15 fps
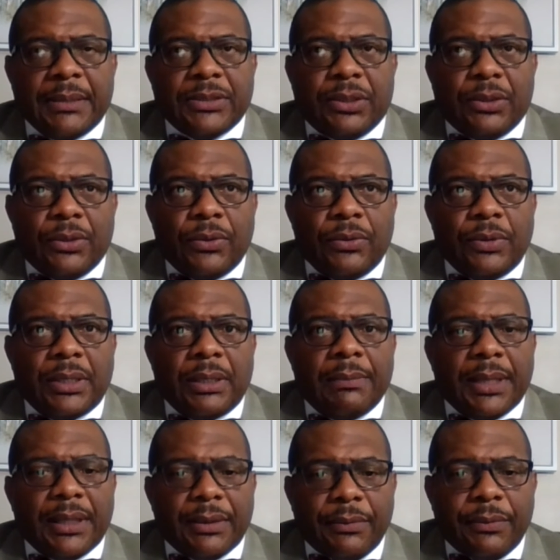So
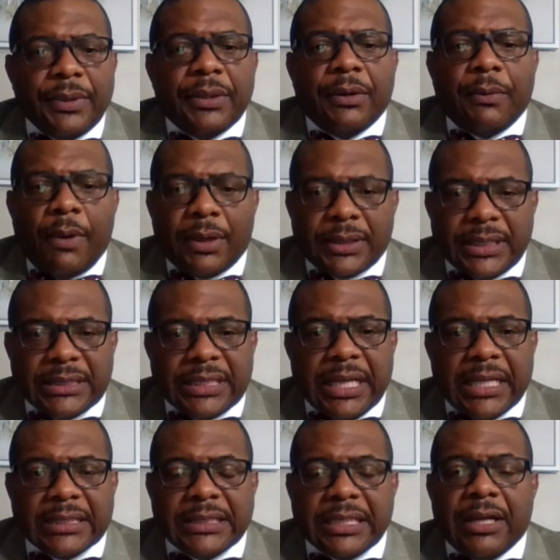I'm like, we're going to walk these
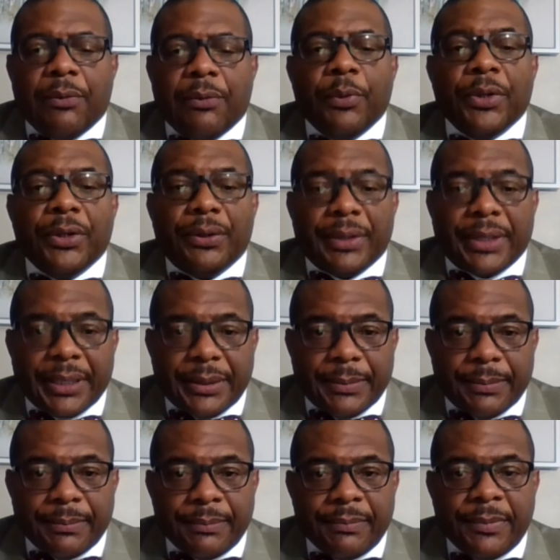guys down. We're going to get
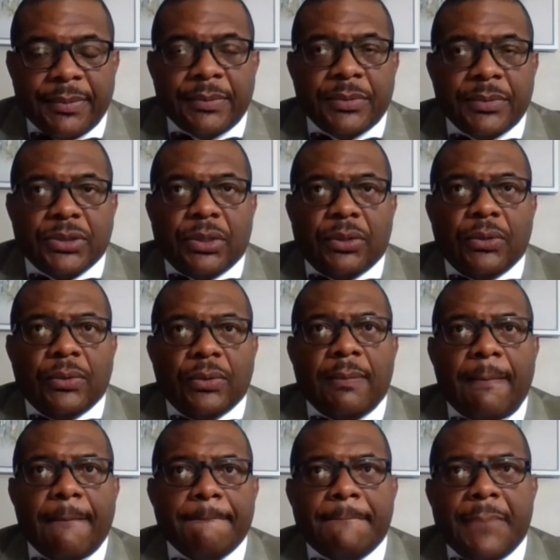them. So
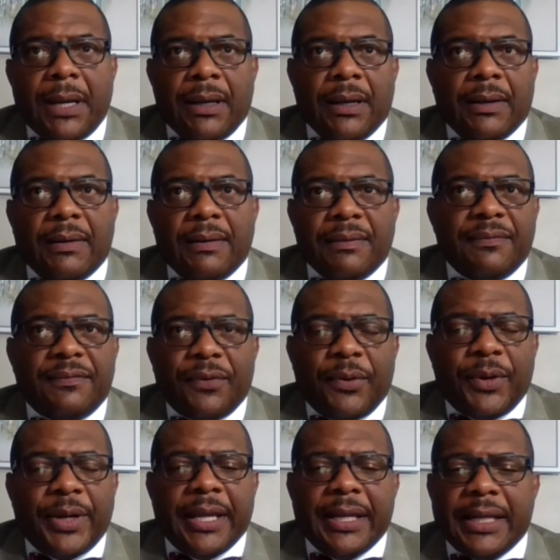
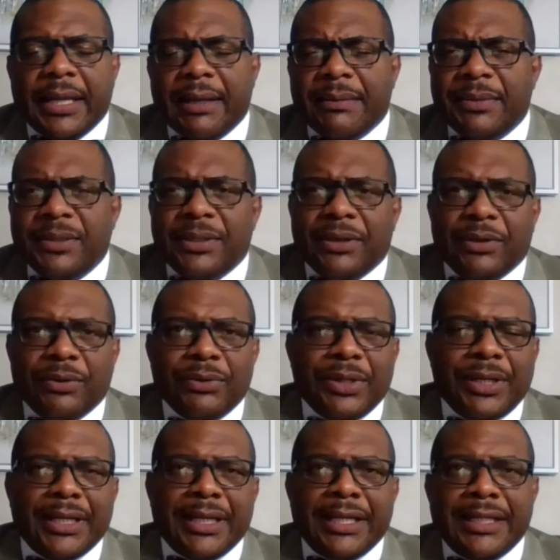Florida A&M,
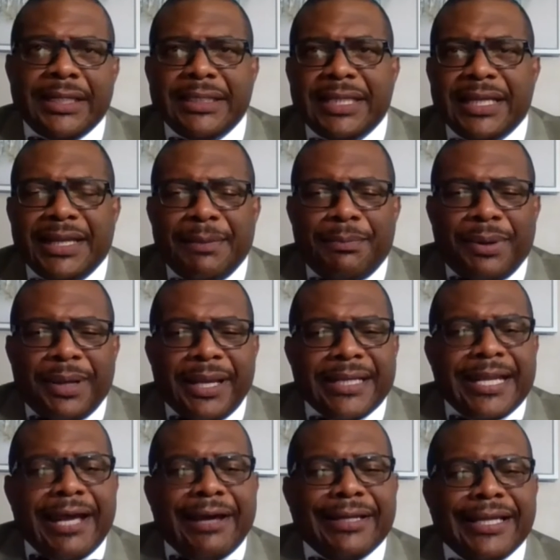and
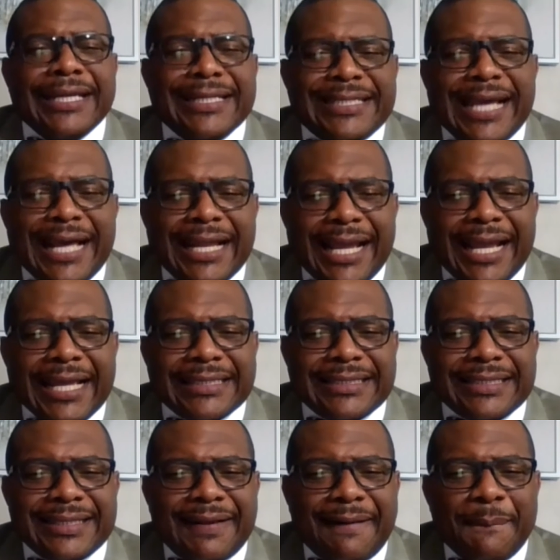playing down in
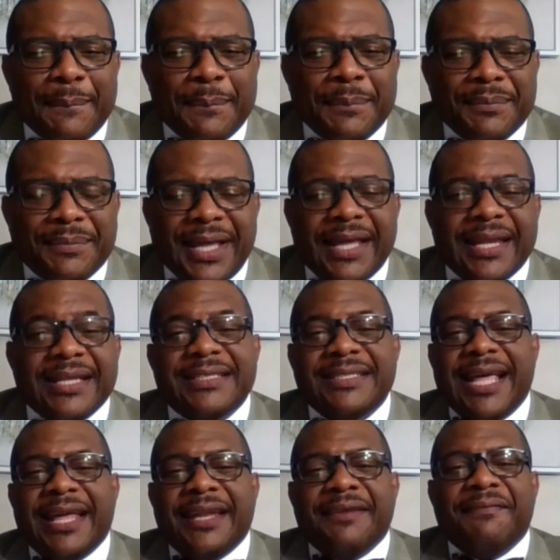Tallahassee,
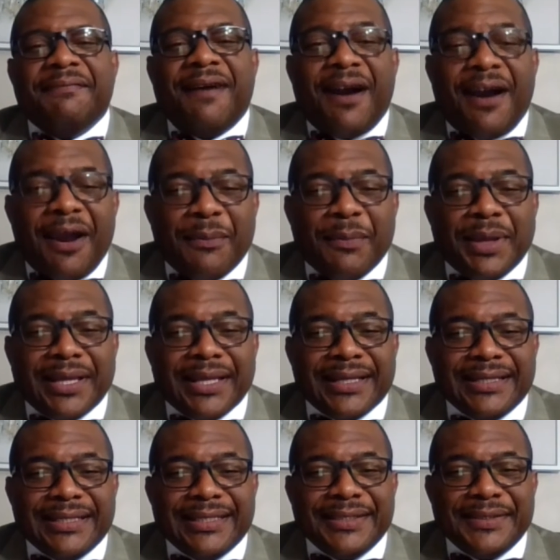that environment,